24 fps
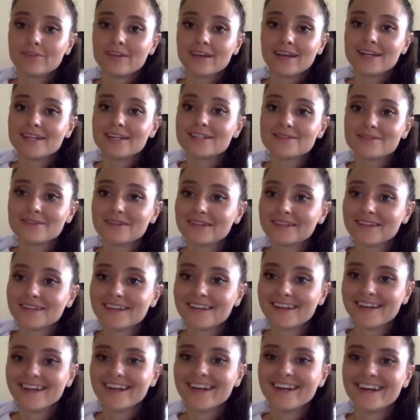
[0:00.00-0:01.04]
they are doing.
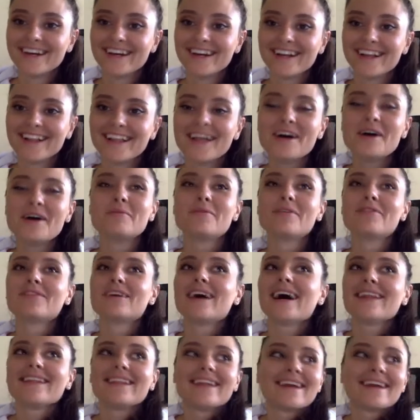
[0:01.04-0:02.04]
We've got